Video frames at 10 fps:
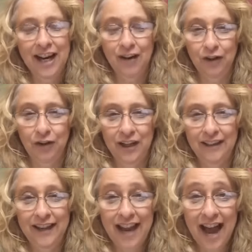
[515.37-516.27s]
If you need
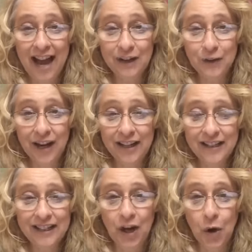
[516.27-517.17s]
the
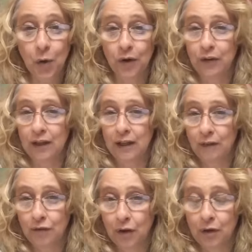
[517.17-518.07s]
address or if you need the
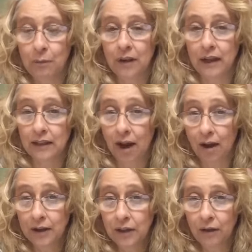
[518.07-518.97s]
phone number, that's
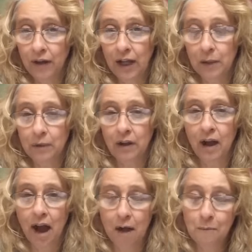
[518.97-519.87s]
also available
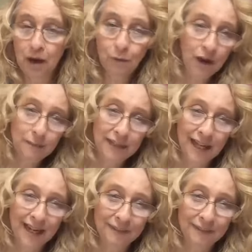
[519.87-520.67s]
on my website.